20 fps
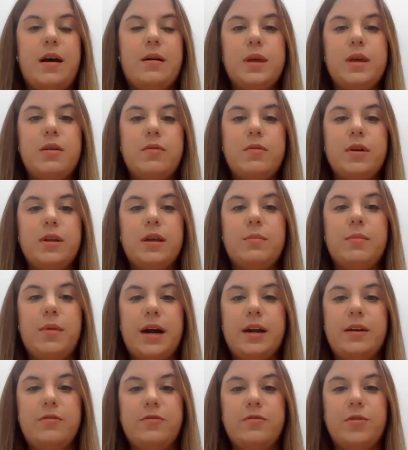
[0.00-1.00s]
So being really
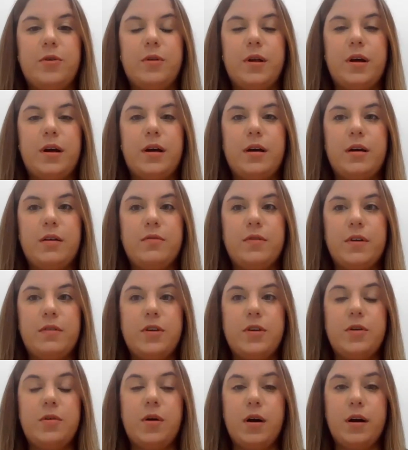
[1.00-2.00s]
mindful of,
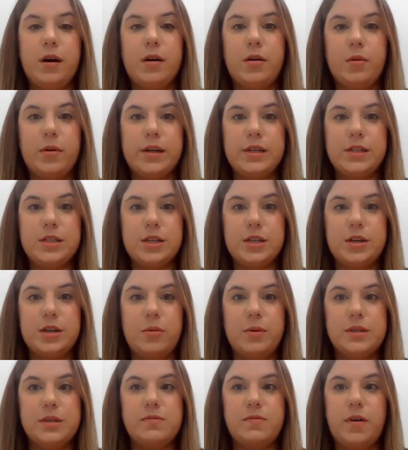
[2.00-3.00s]
if you are going to
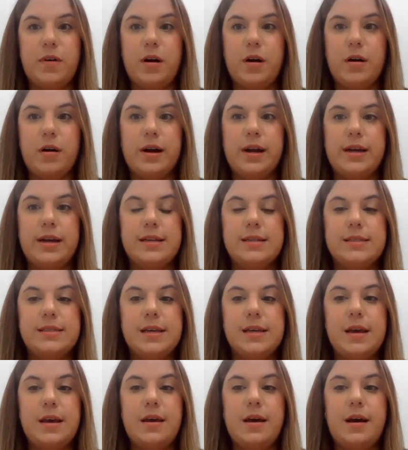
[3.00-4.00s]
go as far
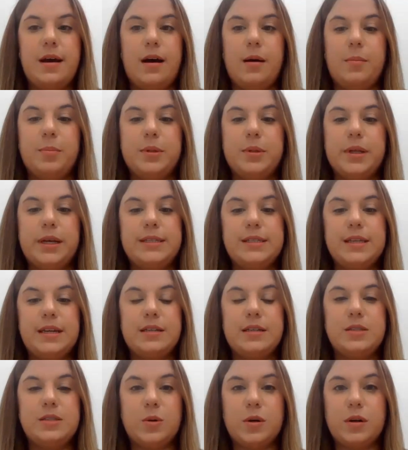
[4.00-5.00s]
as
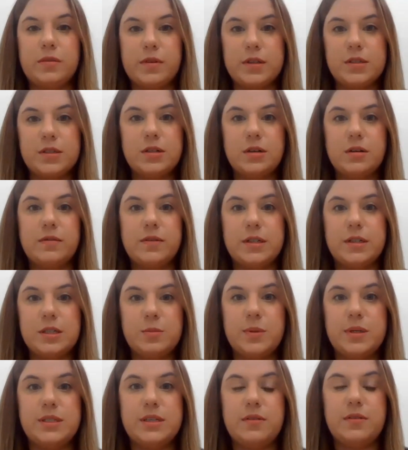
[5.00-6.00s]
placing sort of a
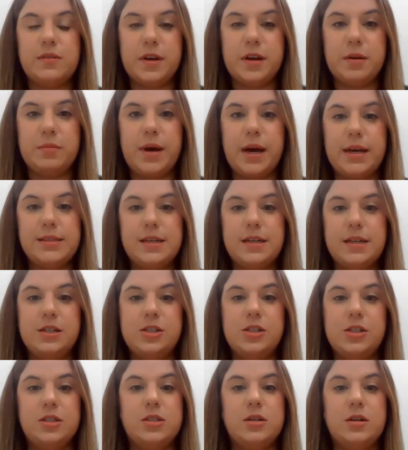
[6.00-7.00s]
service specific
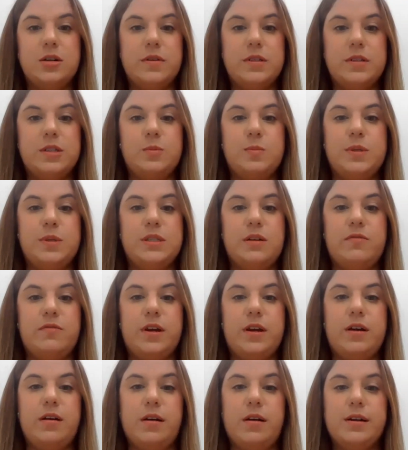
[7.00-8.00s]
message and service
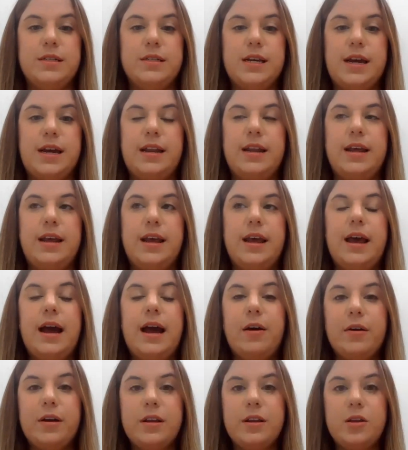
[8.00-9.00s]
specific content,
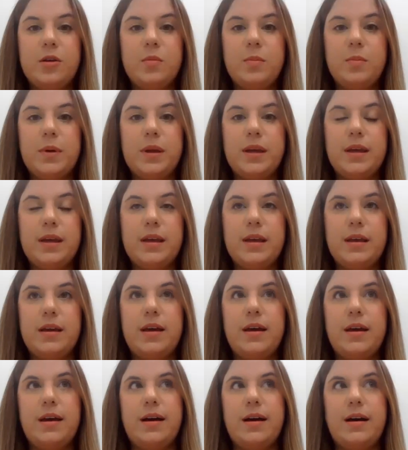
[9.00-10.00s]
how can you
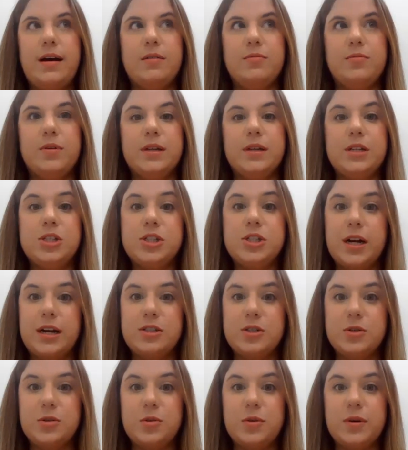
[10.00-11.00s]
be really
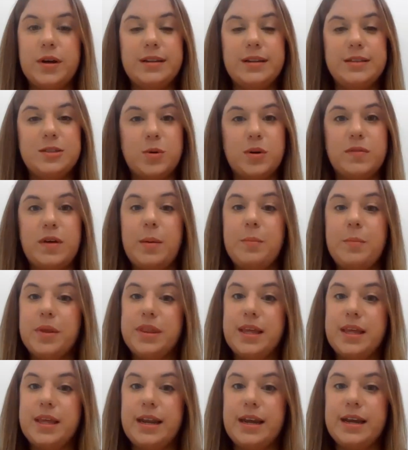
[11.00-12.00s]
gentle and sort of
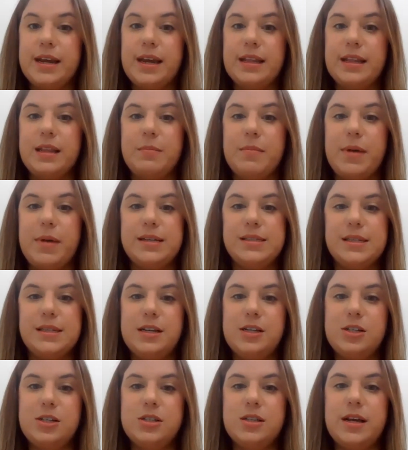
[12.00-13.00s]
empathetic in the
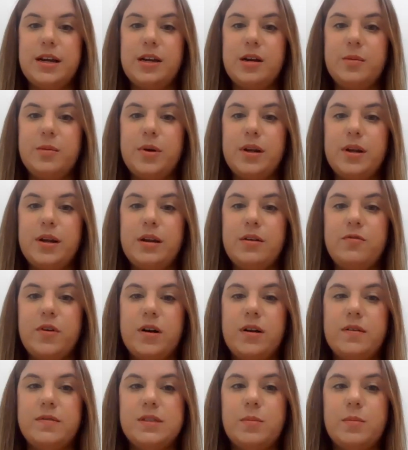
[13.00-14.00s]
message that you're putting in
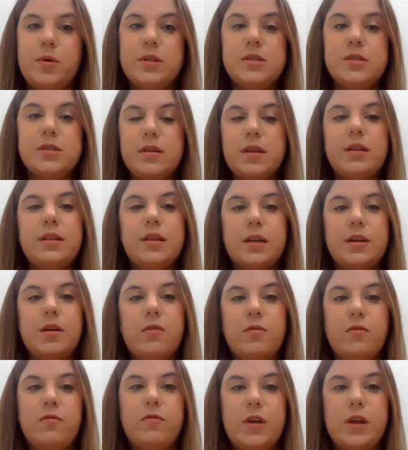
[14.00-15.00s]
front of someone so that they
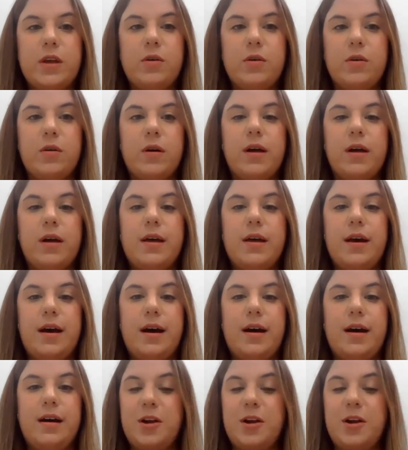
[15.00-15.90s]
don't feel